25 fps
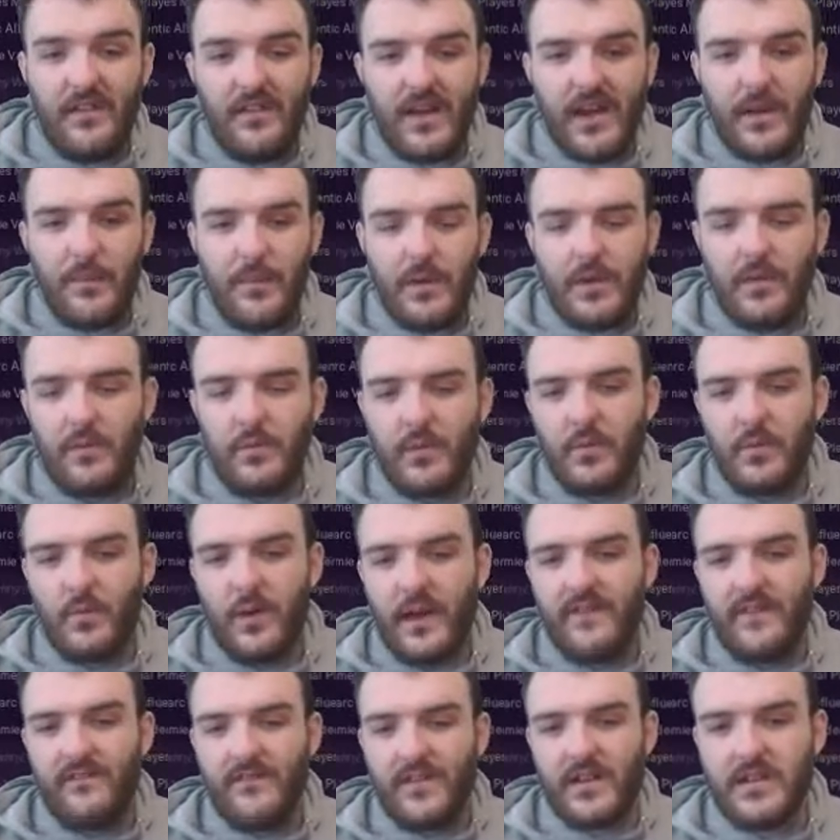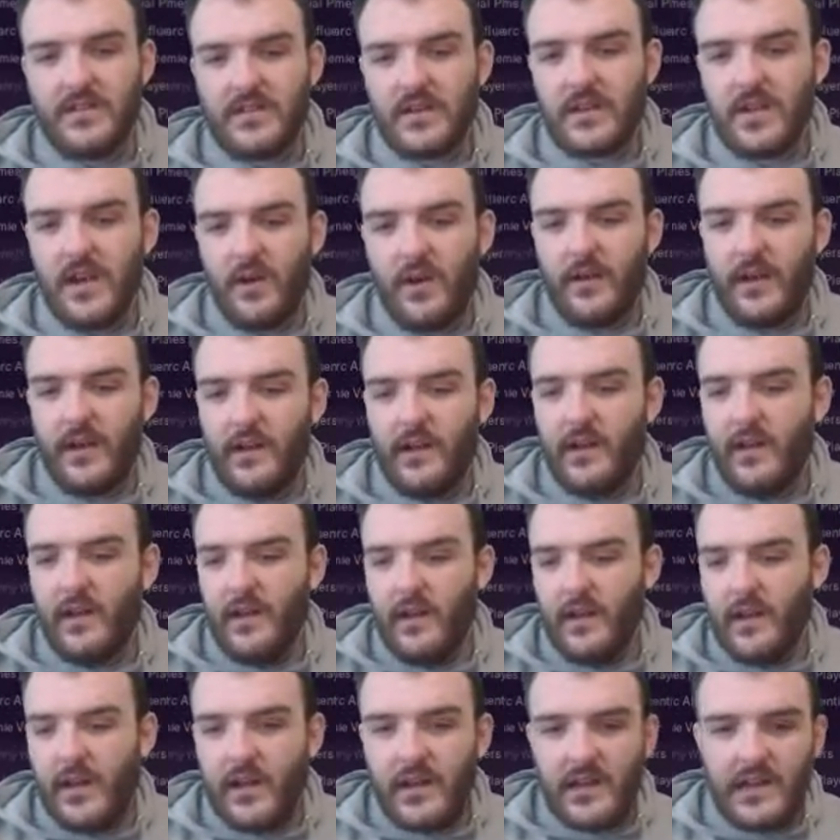happy with the way things are going.
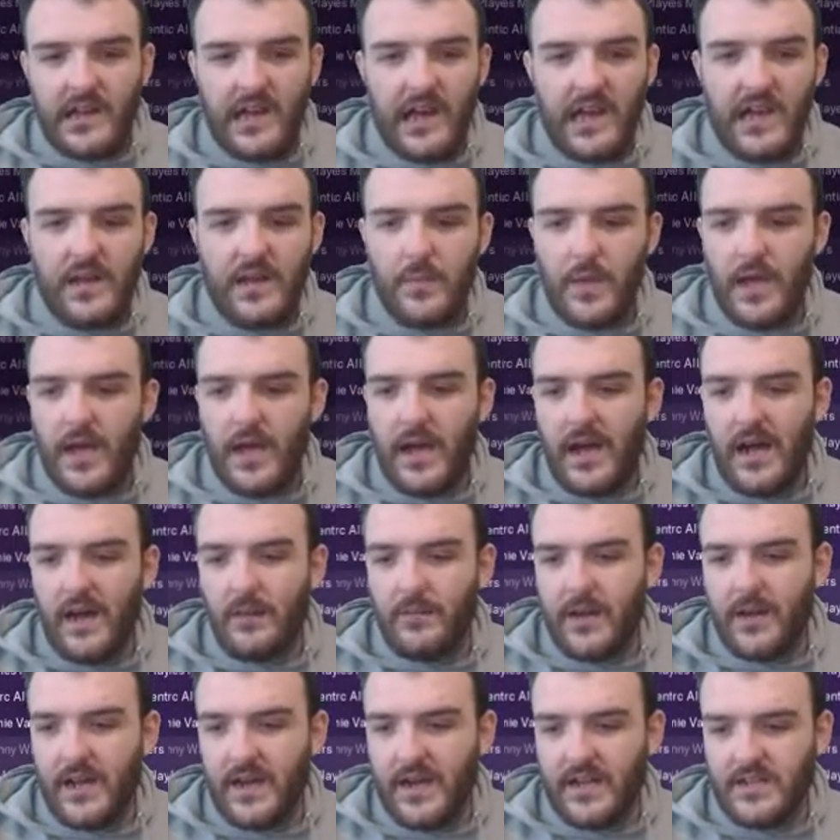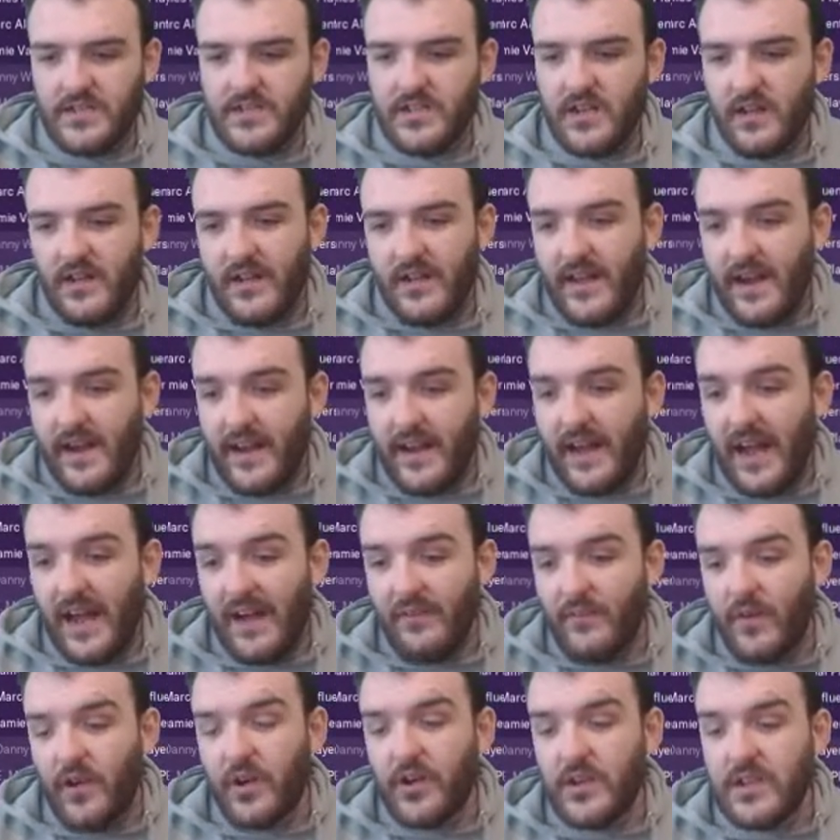Keep it up, lads. And
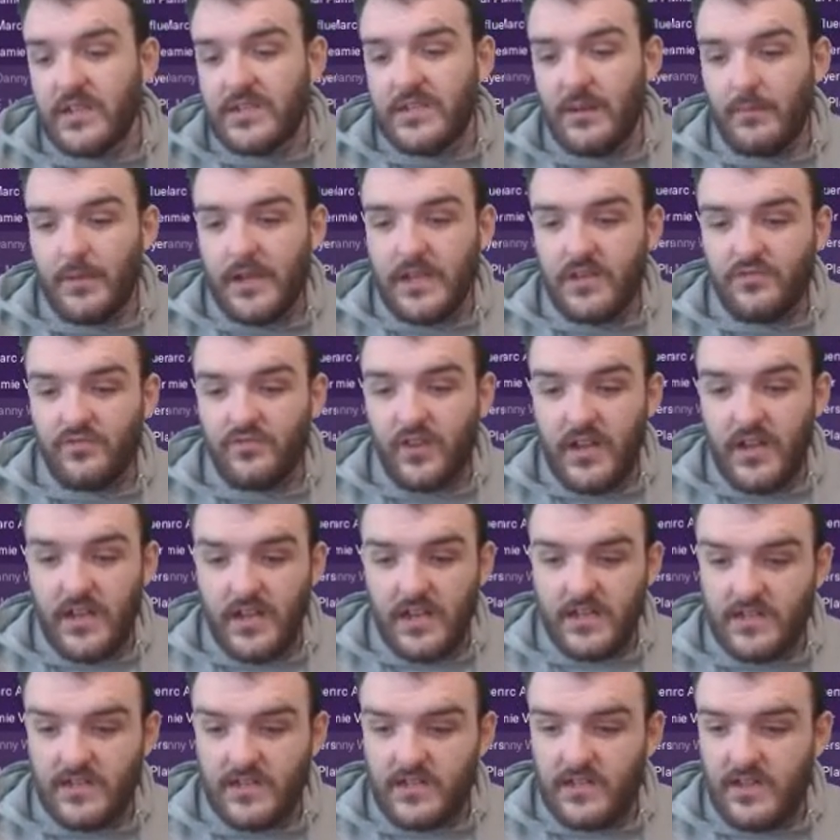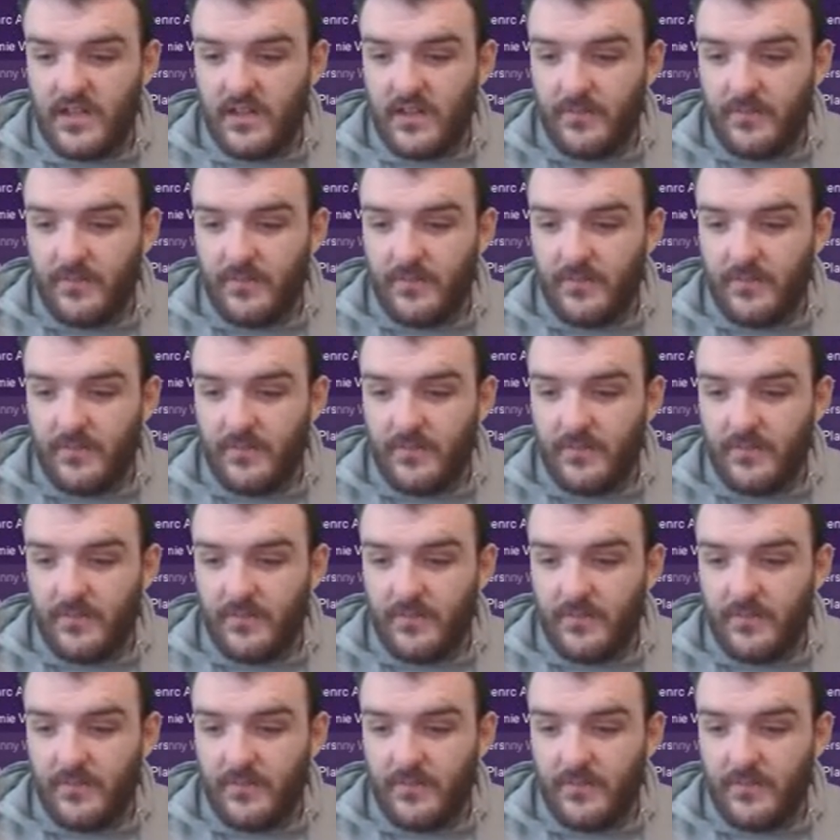have a look at some of these ratings.